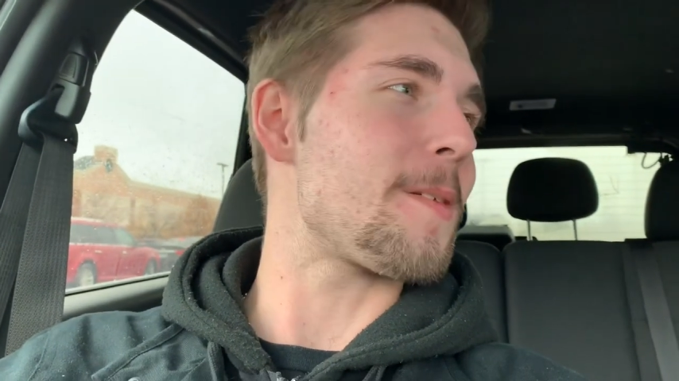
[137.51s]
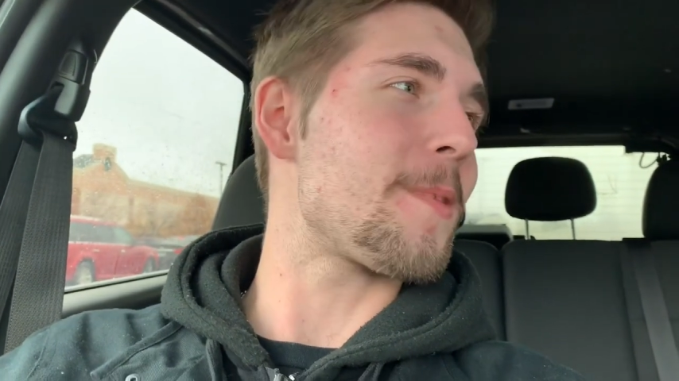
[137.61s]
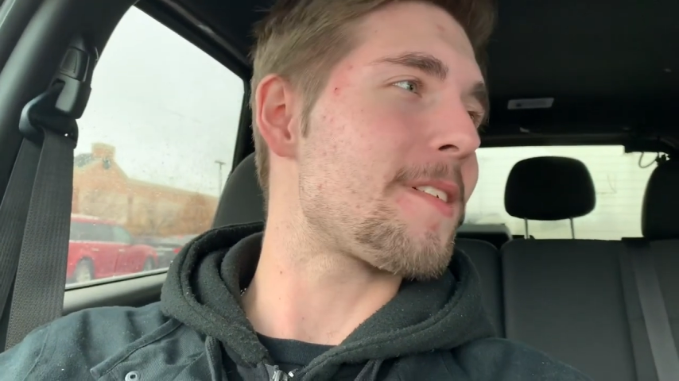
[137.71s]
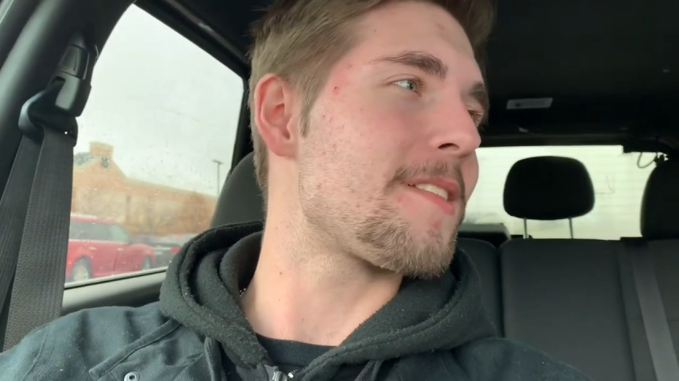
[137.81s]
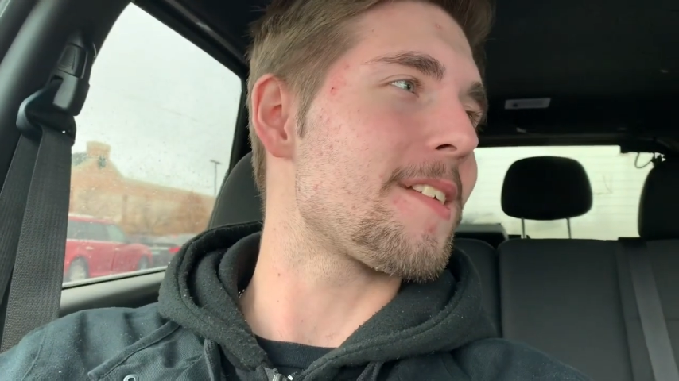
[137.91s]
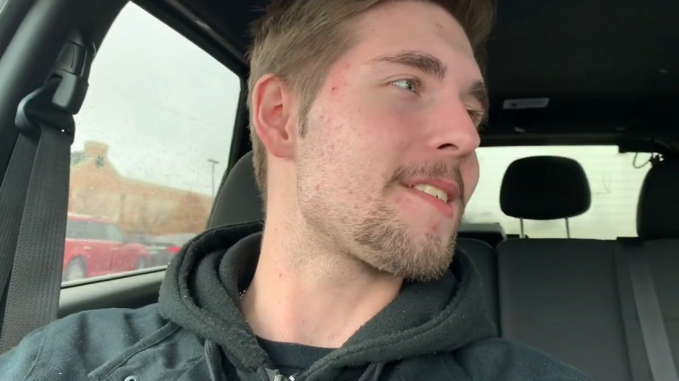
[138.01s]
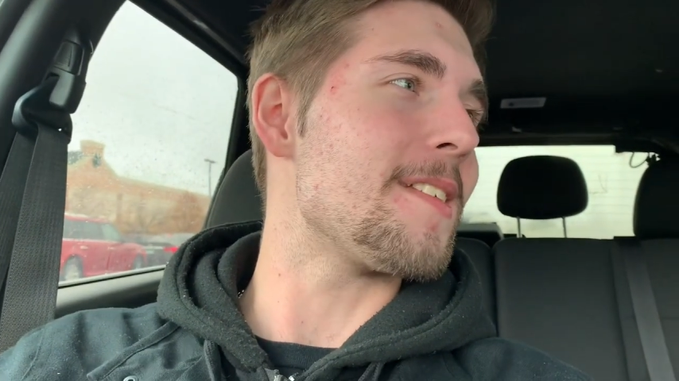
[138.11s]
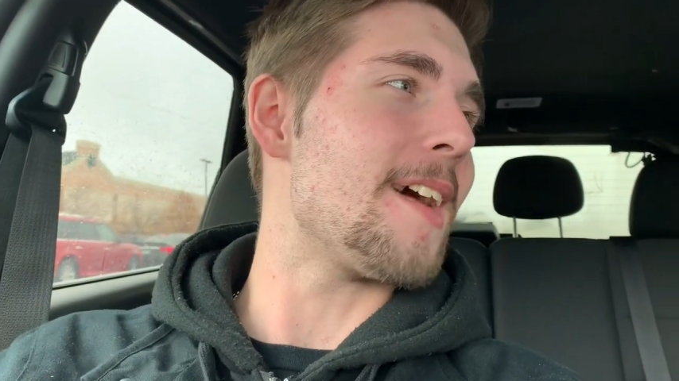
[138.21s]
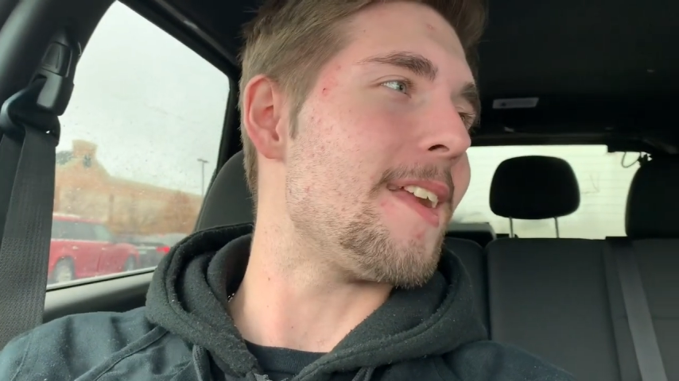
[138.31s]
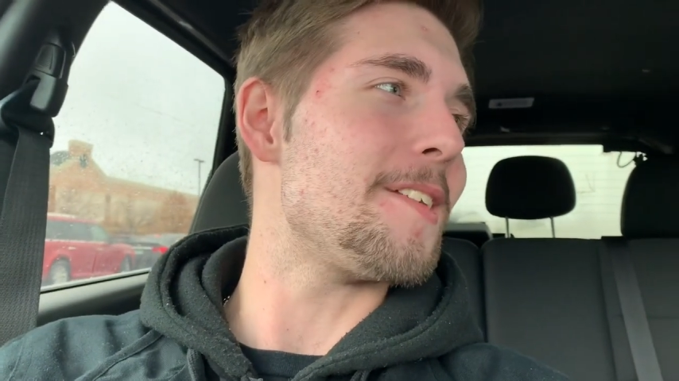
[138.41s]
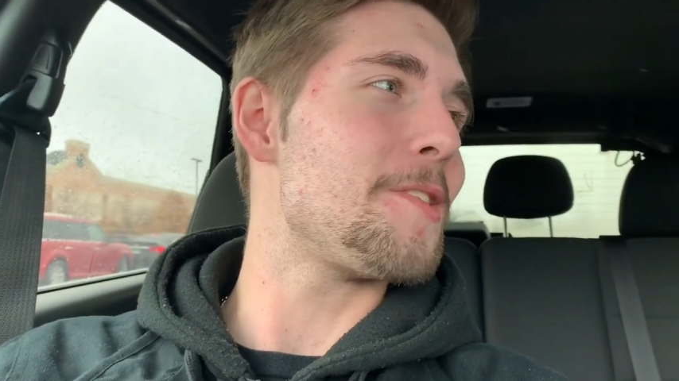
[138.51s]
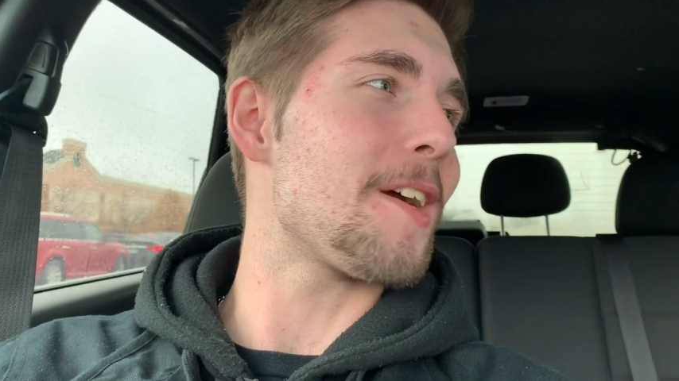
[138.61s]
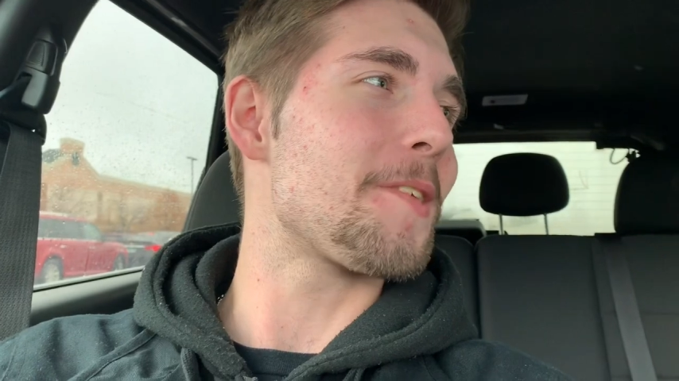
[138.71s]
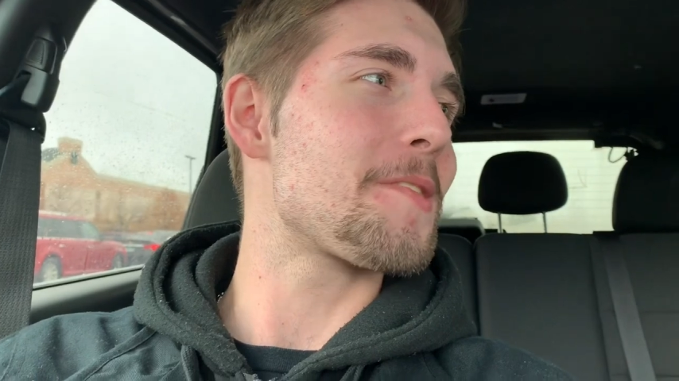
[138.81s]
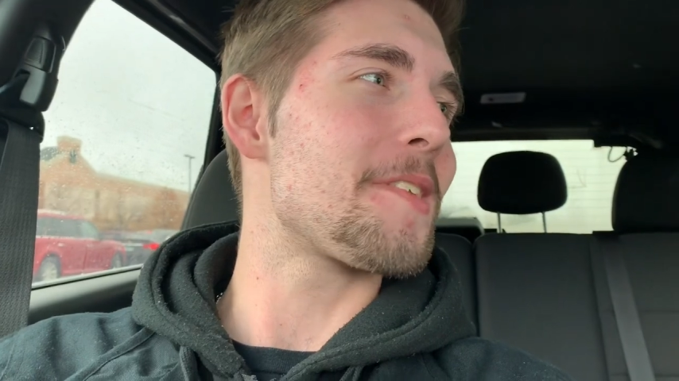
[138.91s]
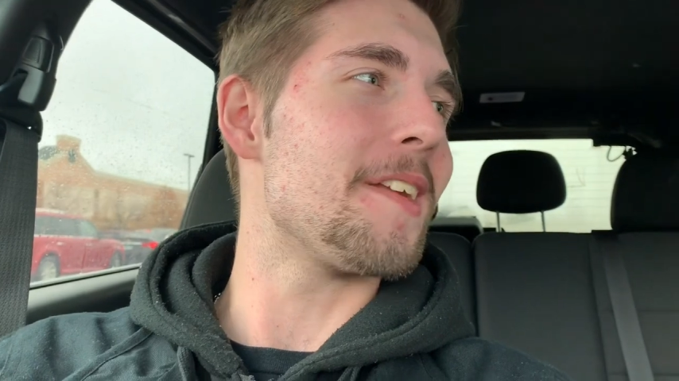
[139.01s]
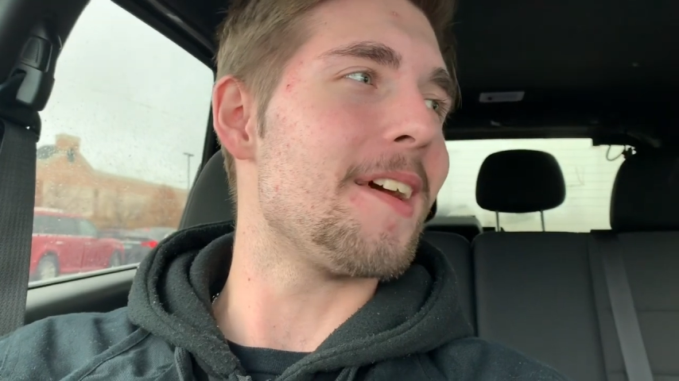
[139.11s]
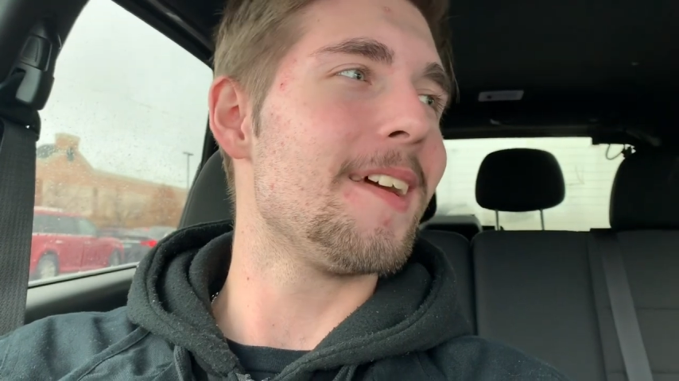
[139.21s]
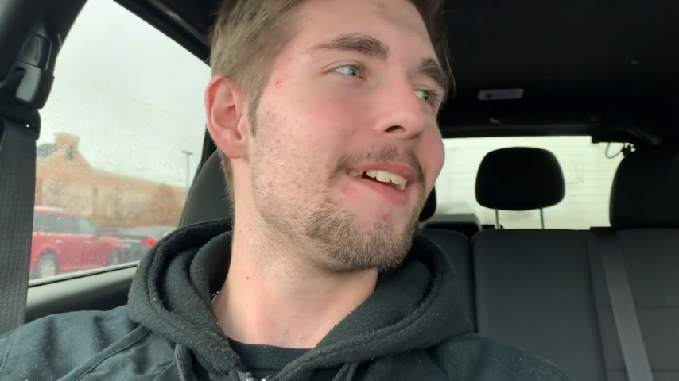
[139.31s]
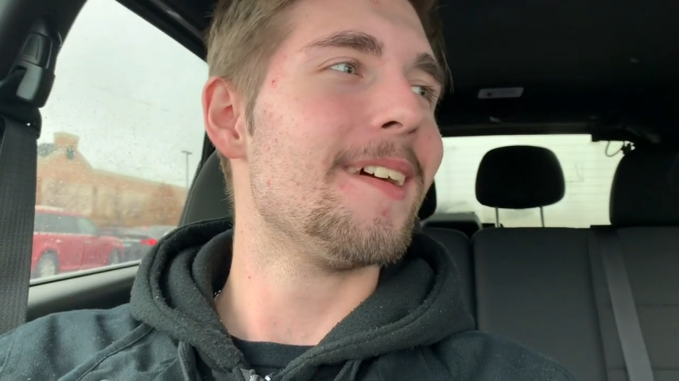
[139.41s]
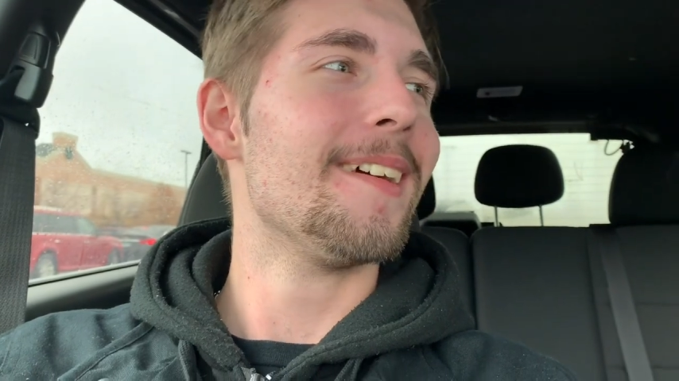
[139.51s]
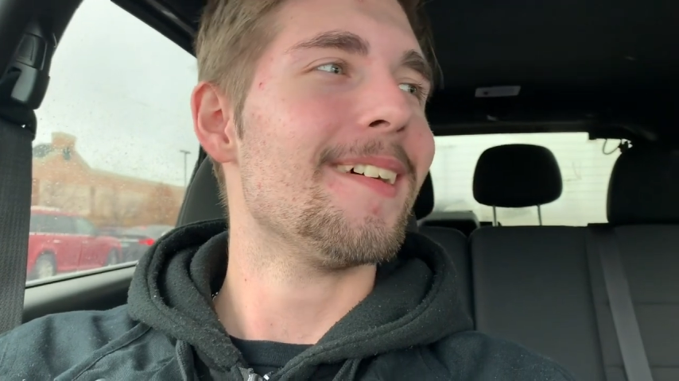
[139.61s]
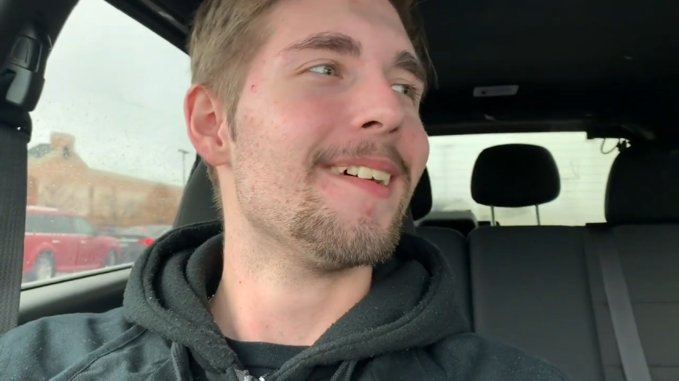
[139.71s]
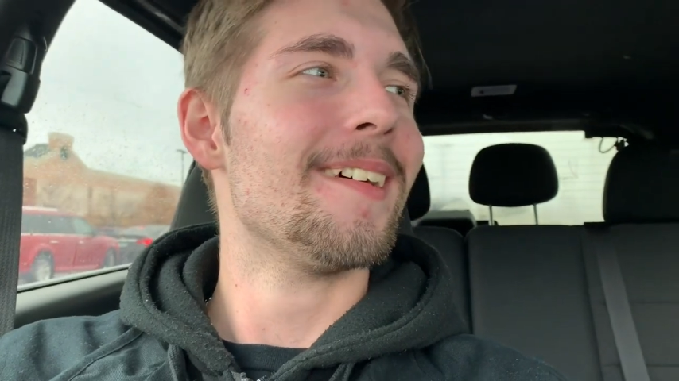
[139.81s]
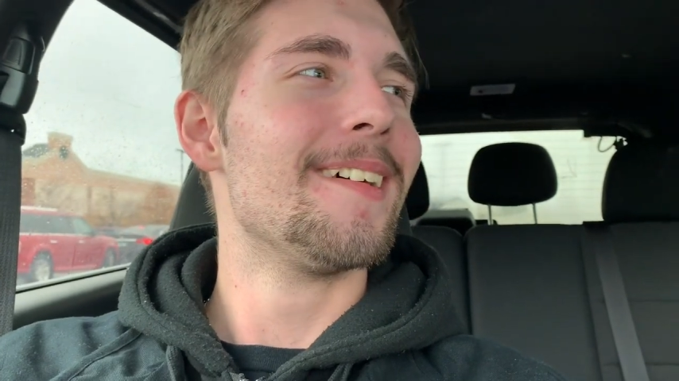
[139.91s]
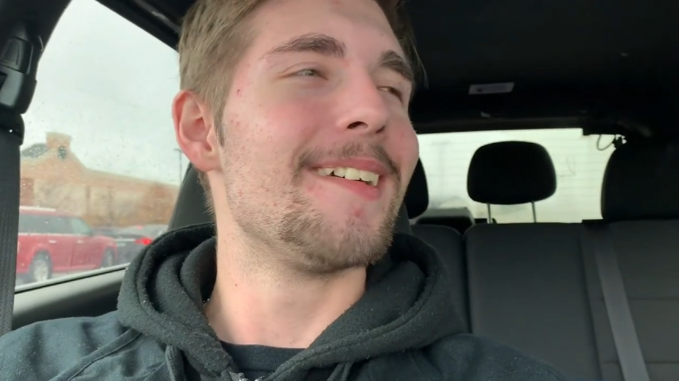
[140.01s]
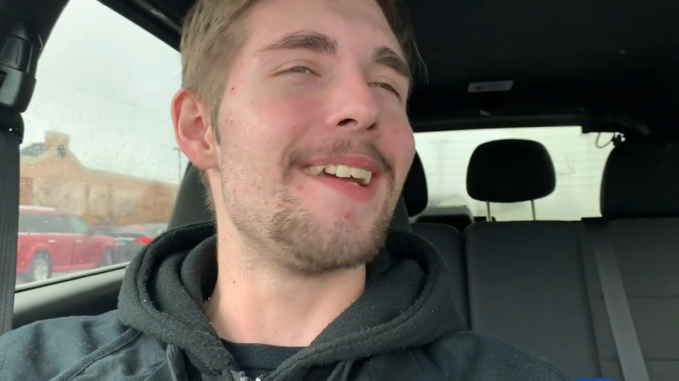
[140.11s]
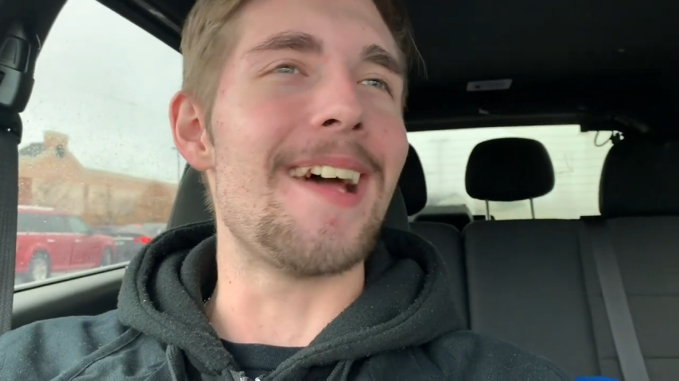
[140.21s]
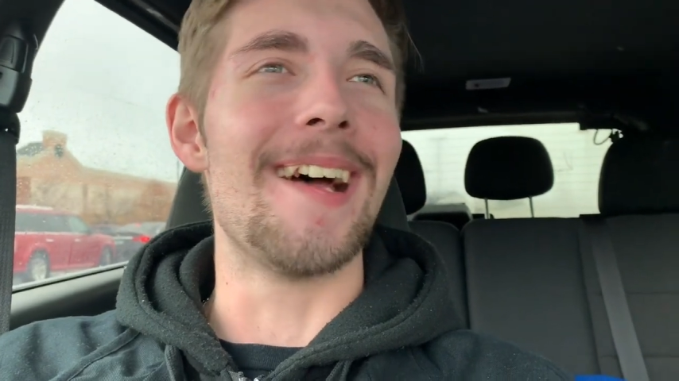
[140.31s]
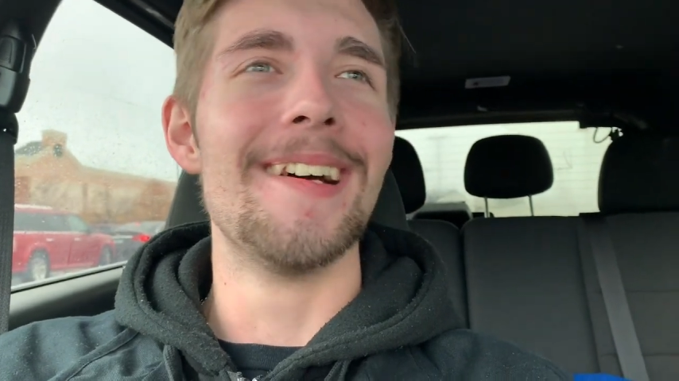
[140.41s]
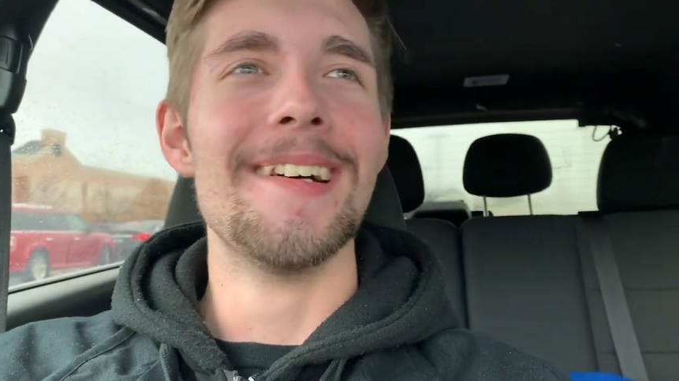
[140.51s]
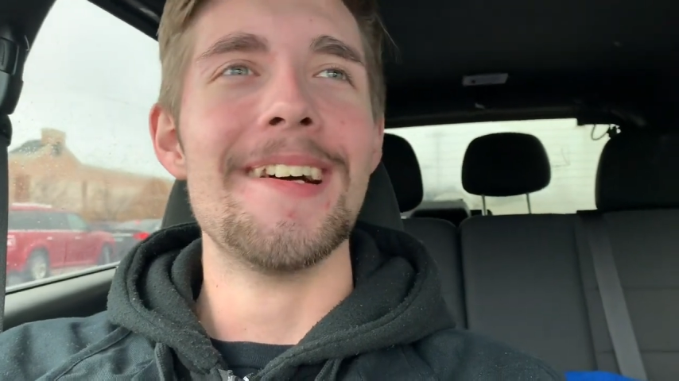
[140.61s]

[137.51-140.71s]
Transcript: So I work six to nine at Checkers tonight. You do? Yeah.